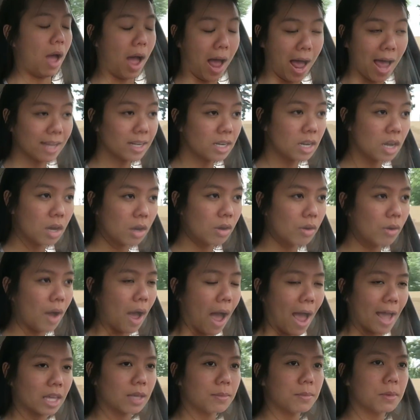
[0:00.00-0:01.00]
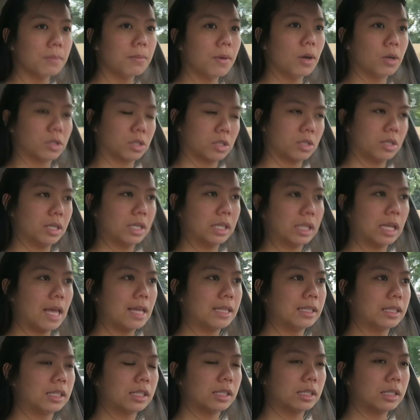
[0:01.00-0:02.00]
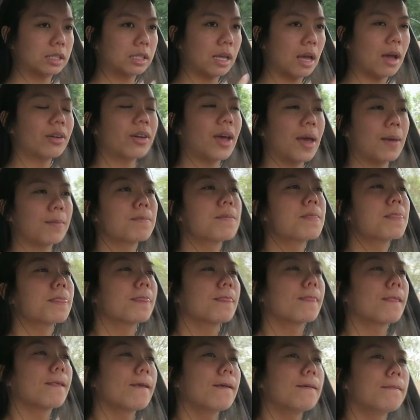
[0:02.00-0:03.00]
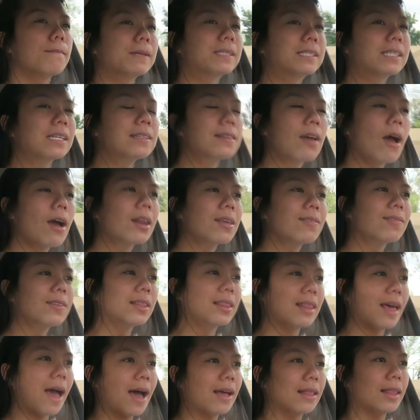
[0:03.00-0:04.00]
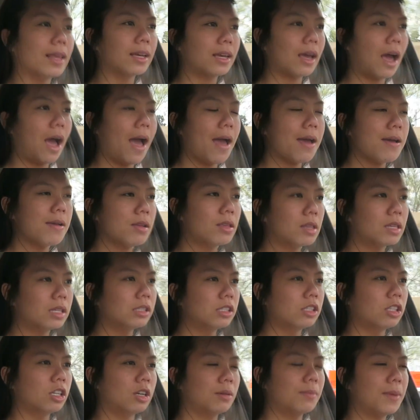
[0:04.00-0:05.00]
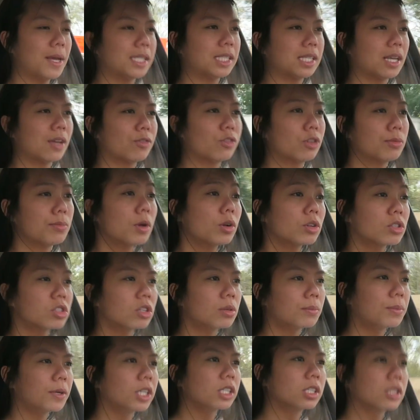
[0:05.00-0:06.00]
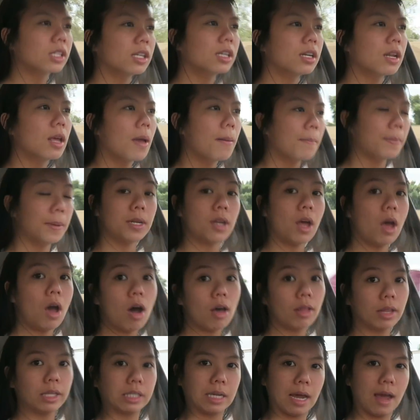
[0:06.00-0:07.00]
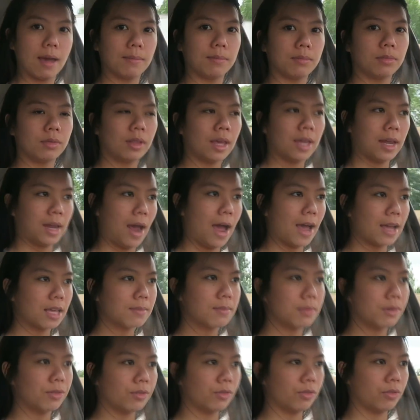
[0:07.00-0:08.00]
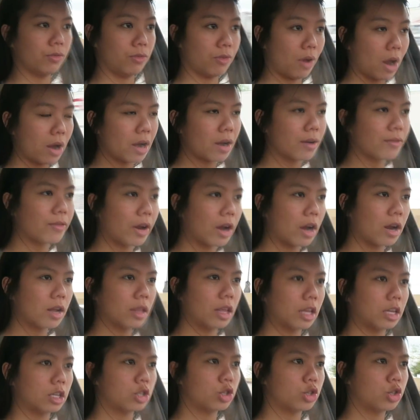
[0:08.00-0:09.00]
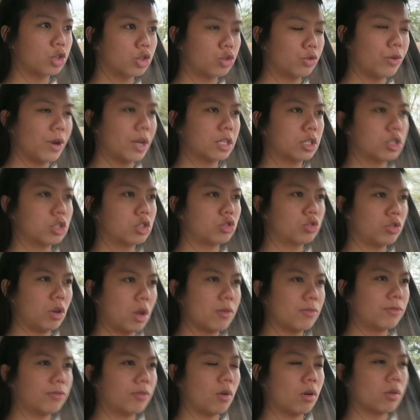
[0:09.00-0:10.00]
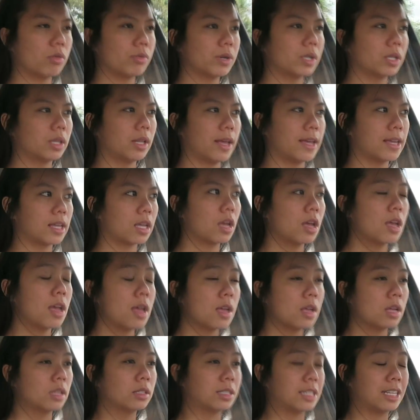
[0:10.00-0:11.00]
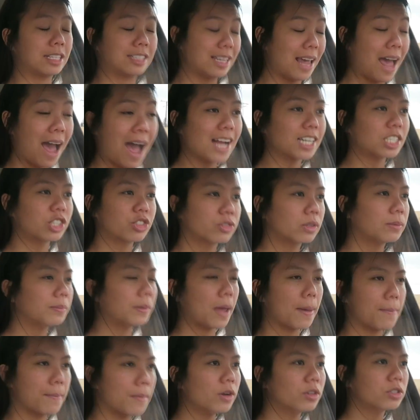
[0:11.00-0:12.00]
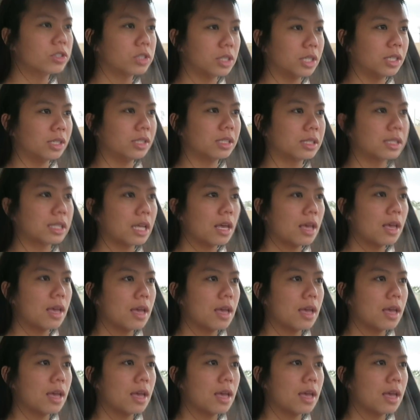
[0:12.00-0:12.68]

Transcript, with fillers: I know I can be emotional and so, okay, but see, not even that, like, I consider myself an emotional person, but not all the time. Like, I can be very, very, like, strict, straightforward, like, detached from my emotions.